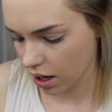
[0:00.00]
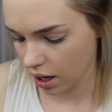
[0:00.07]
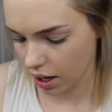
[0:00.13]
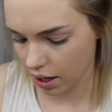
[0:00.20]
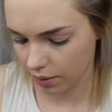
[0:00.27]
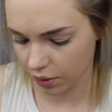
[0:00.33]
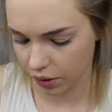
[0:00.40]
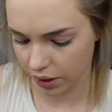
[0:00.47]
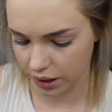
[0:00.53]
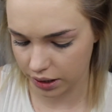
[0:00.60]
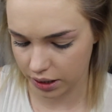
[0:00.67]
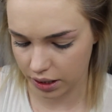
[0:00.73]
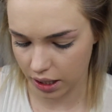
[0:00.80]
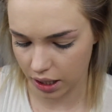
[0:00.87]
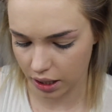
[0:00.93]
I'm going
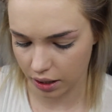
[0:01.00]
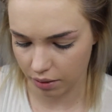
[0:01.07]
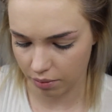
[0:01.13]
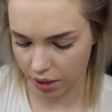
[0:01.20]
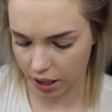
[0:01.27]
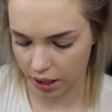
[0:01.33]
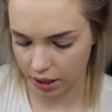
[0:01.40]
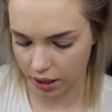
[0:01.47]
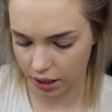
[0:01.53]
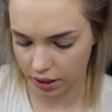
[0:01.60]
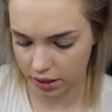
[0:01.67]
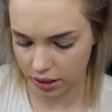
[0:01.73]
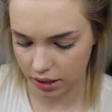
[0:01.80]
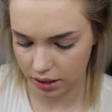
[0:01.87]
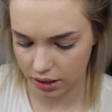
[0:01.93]
to take my
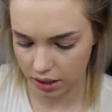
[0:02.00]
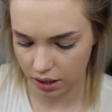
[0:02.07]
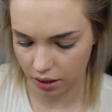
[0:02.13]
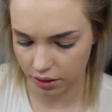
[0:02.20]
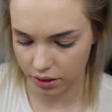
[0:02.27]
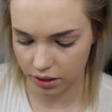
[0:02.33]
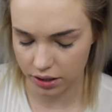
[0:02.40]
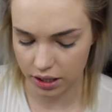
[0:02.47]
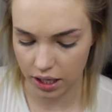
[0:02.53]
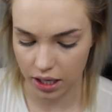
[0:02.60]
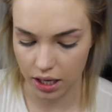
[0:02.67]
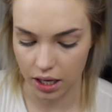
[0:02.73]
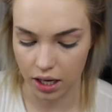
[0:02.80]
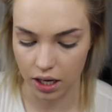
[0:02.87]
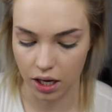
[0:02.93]
NYX concealers
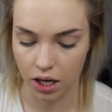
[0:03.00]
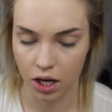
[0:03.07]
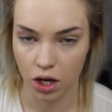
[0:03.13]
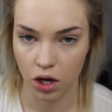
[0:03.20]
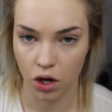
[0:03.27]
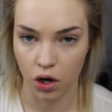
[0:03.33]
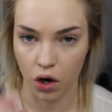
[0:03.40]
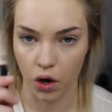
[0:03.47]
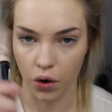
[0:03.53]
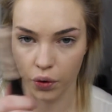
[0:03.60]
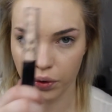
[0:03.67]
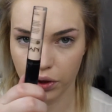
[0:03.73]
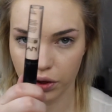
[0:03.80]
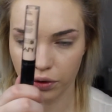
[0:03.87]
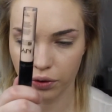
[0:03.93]
in
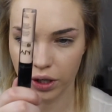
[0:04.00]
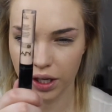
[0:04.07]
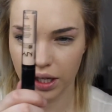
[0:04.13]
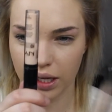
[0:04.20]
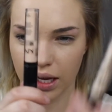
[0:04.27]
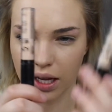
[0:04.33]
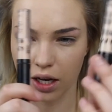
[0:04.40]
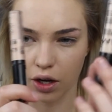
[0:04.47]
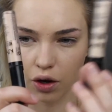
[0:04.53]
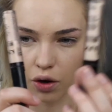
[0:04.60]
03 and